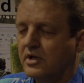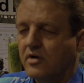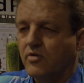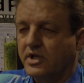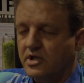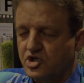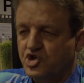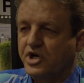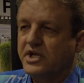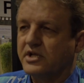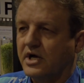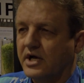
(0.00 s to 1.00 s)
when the
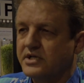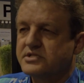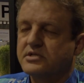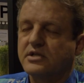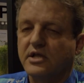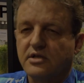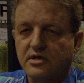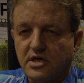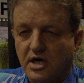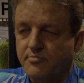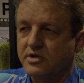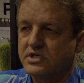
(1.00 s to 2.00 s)
tree dies, then the
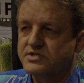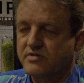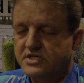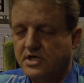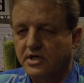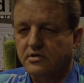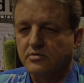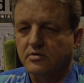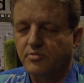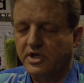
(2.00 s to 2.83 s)
carbon is recycled.